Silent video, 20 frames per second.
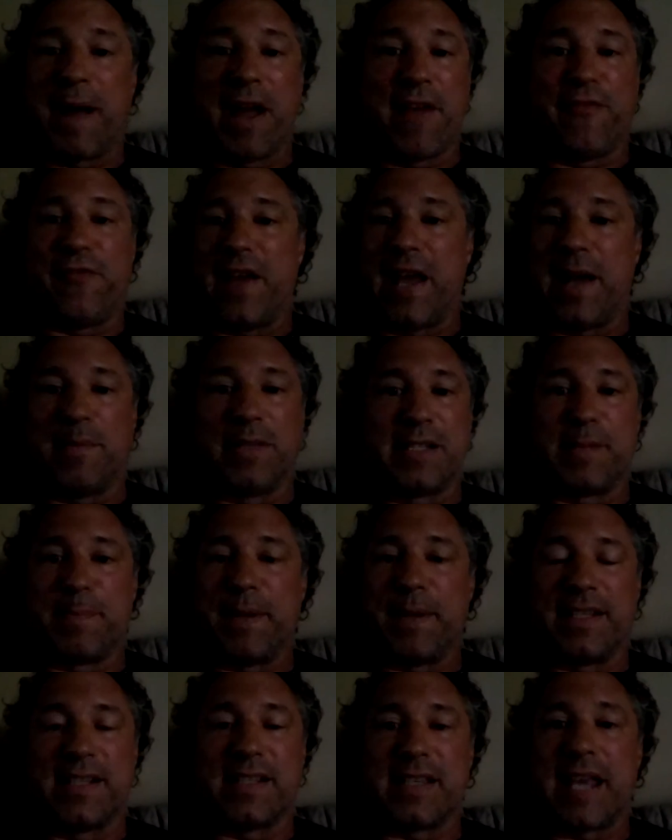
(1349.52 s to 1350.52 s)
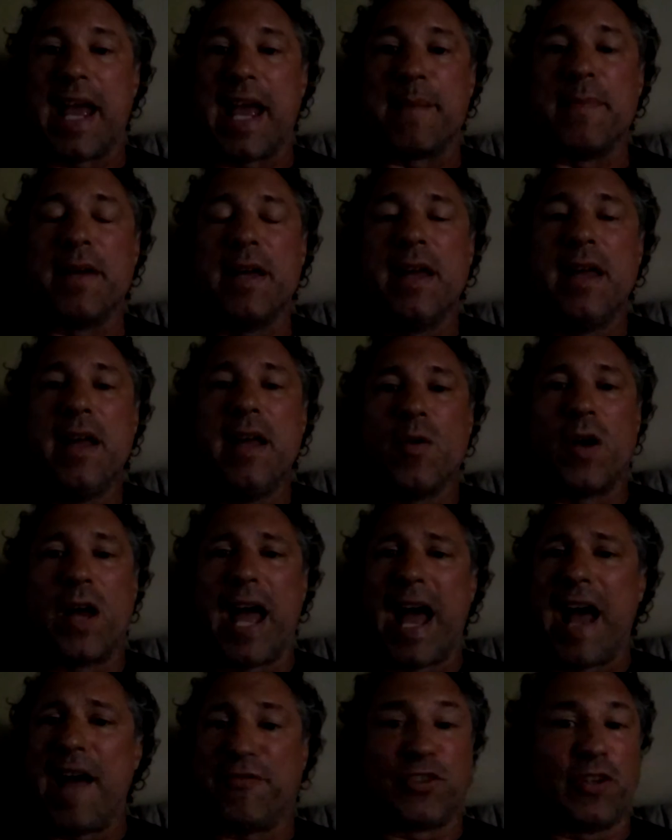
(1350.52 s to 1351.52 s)
in my family has been the same
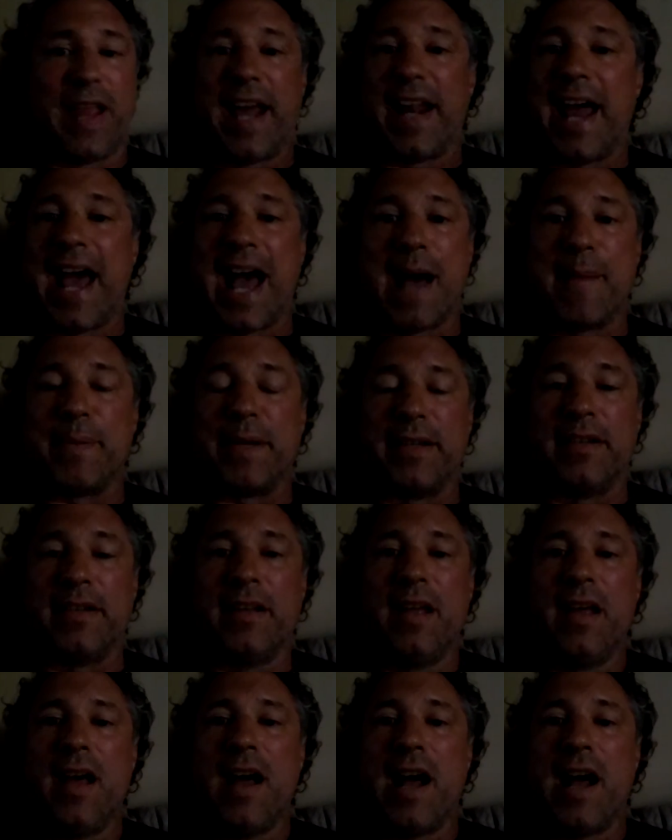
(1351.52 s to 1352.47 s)
after that happened.